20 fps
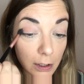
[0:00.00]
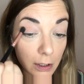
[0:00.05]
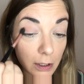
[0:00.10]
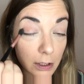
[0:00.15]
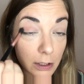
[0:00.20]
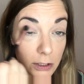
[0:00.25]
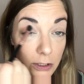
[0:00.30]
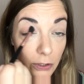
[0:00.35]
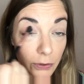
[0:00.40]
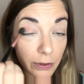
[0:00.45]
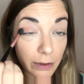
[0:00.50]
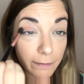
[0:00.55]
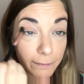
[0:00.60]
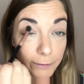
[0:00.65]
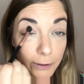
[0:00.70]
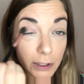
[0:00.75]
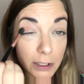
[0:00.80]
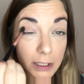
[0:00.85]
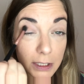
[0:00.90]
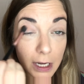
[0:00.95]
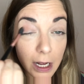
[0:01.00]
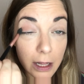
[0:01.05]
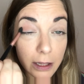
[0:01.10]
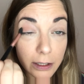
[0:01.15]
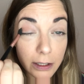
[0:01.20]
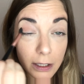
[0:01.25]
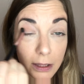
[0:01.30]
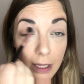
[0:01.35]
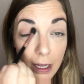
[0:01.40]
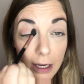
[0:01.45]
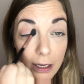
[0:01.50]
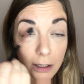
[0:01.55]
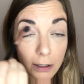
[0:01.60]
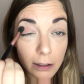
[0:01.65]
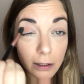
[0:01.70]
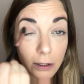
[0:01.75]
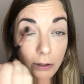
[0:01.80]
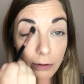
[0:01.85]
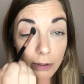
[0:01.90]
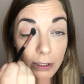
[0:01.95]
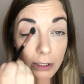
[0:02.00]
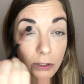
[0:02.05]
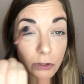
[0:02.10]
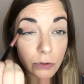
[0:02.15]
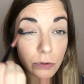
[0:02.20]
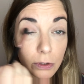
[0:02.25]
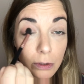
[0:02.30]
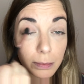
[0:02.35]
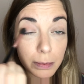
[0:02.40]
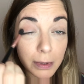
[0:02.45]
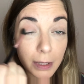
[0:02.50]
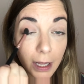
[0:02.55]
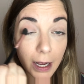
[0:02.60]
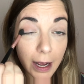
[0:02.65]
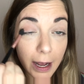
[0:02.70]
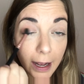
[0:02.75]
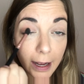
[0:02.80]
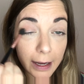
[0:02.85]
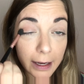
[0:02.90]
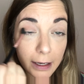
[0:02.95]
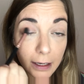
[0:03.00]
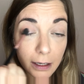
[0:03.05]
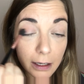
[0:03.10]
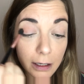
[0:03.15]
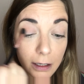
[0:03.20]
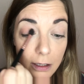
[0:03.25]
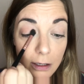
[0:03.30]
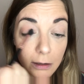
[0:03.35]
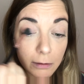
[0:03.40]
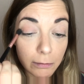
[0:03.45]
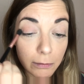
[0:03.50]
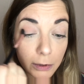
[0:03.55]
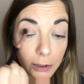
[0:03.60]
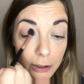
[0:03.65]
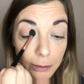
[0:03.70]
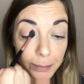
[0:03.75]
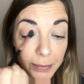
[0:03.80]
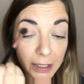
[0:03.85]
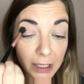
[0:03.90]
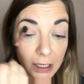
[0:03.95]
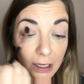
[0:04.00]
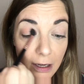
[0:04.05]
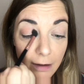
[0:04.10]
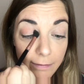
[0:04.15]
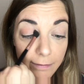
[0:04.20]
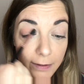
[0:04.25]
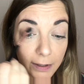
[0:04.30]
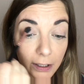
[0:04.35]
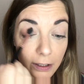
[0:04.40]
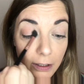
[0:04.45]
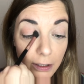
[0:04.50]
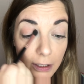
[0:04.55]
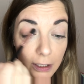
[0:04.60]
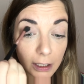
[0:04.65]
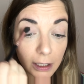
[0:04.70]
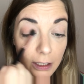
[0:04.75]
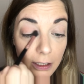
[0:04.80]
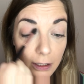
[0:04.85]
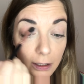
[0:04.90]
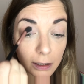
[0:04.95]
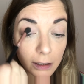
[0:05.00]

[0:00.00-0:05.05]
So the first color that you're going to apply will be a very